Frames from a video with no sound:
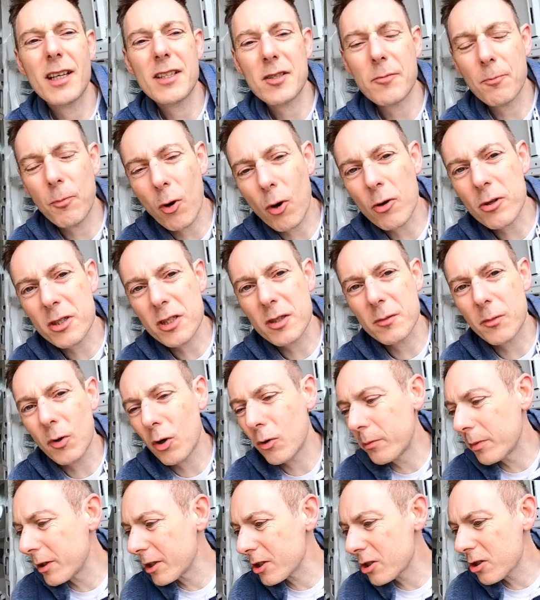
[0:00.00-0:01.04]
It's
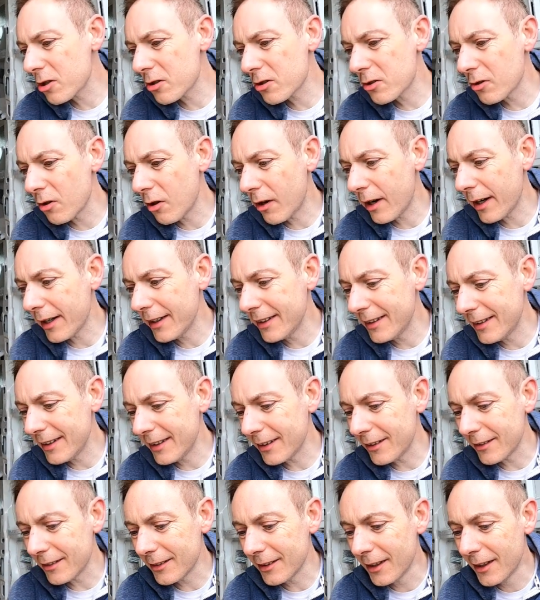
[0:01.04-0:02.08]
possible, but it's just not
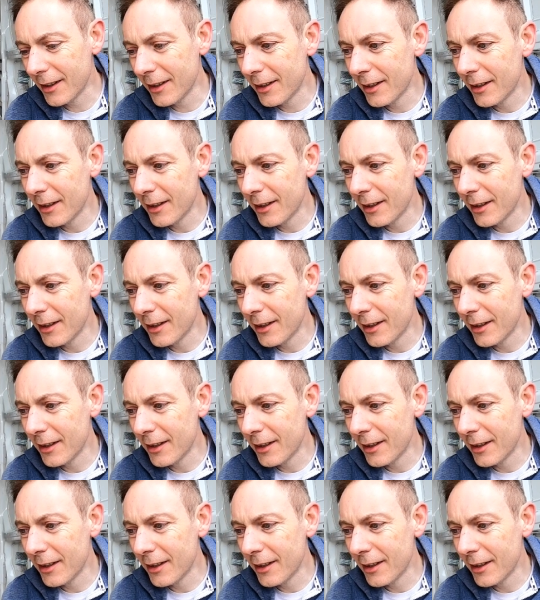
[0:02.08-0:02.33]
ideal.